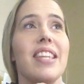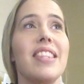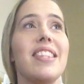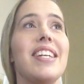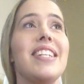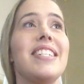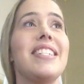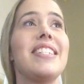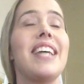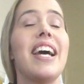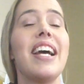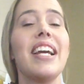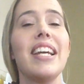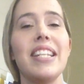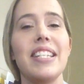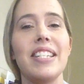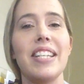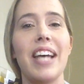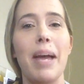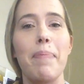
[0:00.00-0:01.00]
The
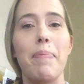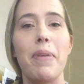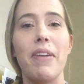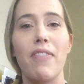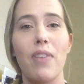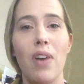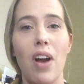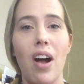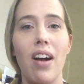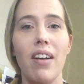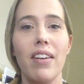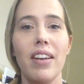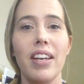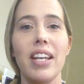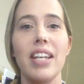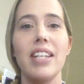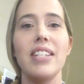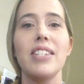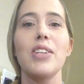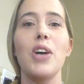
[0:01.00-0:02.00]
second type of rock
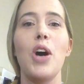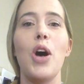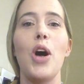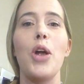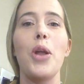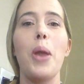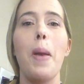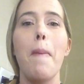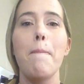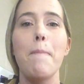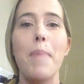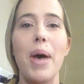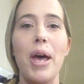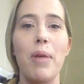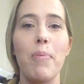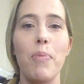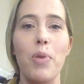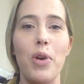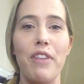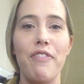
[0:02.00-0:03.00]
is called
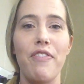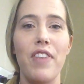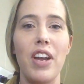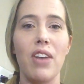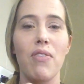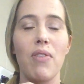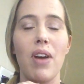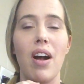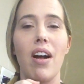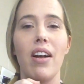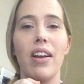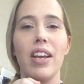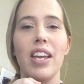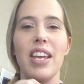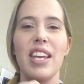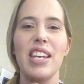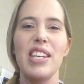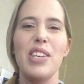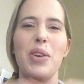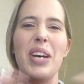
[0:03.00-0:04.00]
metamorphic rock.
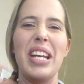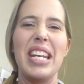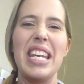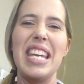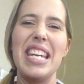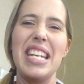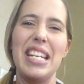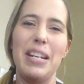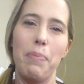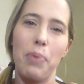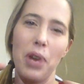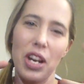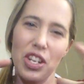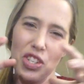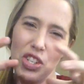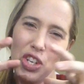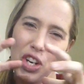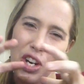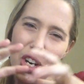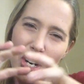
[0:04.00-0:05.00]
You add heat and
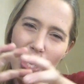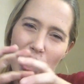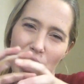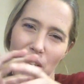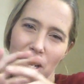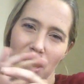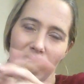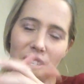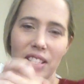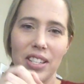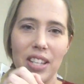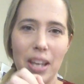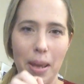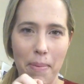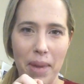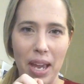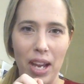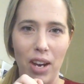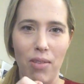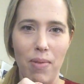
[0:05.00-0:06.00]
pressure to
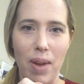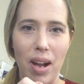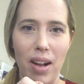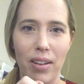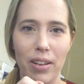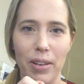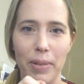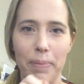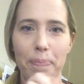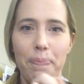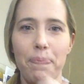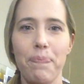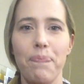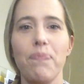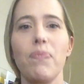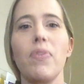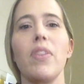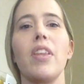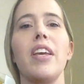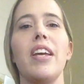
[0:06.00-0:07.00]
make a rock.
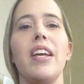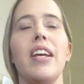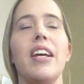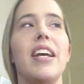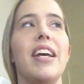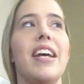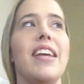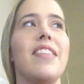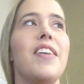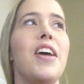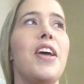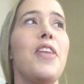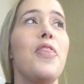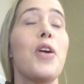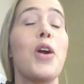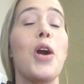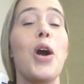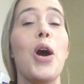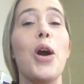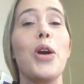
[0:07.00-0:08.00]
Then
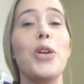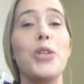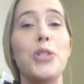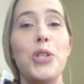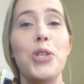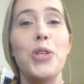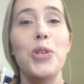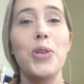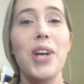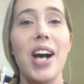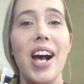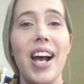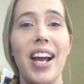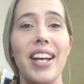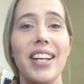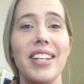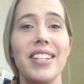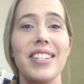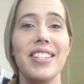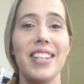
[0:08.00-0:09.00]
there are two
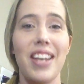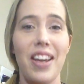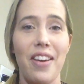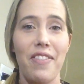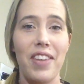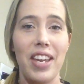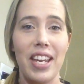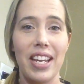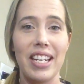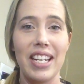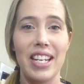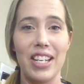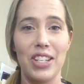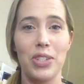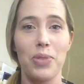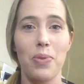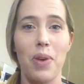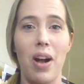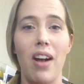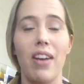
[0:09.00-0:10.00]
kinds of
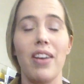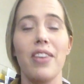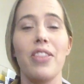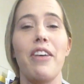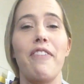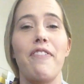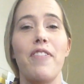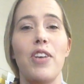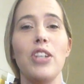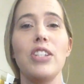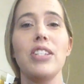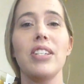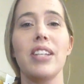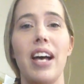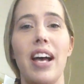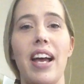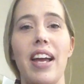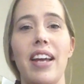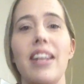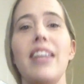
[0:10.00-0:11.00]
igneous rock. The first
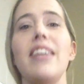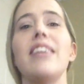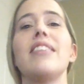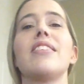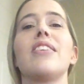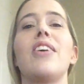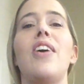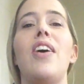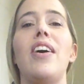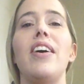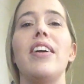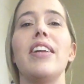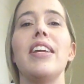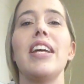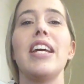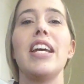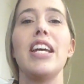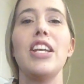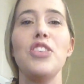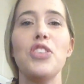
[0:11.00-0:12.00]
kind is called
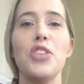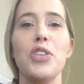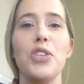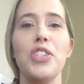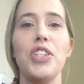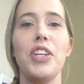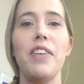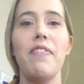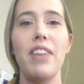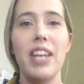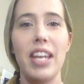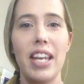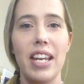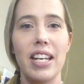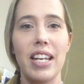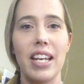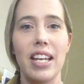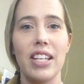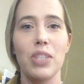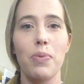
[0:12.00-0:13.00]
intrusive
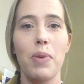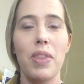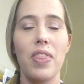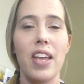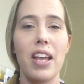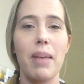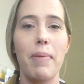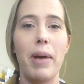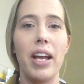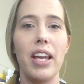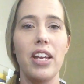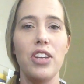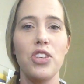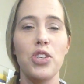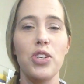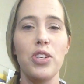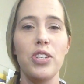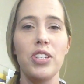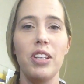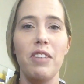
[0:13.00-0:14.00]
igneous. We think about
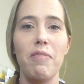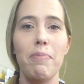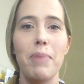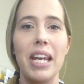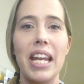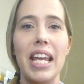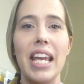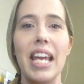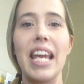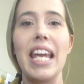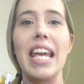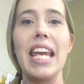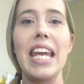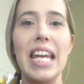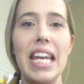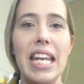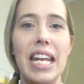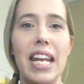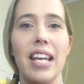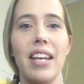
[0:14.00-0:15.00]
intrusive meaning
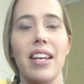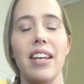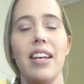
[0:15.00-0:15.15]
in.